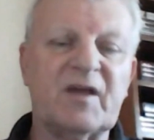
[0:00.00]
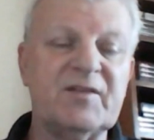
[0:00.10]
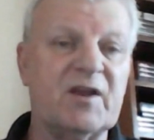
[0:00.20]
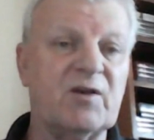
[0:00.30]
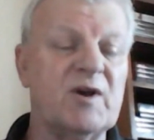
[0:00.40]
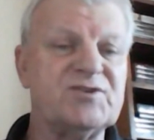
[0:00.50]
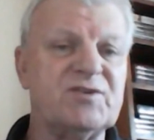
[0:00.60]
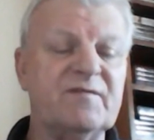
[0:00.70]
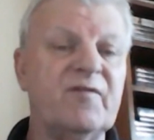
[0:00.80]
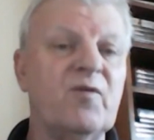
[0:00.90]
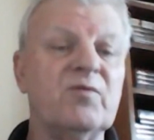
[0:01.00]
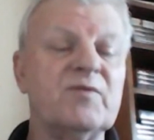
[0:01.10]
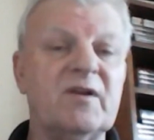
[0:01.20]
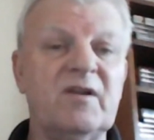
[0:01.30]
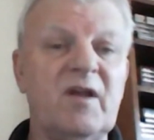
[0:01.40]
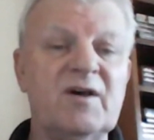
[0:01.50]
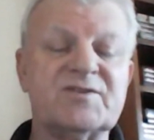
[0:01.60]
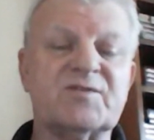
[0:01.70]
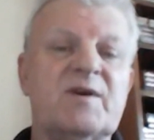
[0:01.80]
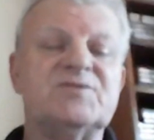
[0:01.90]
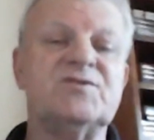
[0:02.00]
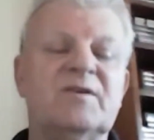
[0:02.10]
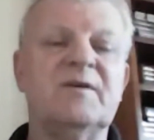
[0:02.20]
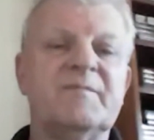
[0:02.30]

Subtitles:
Then question 4, the last question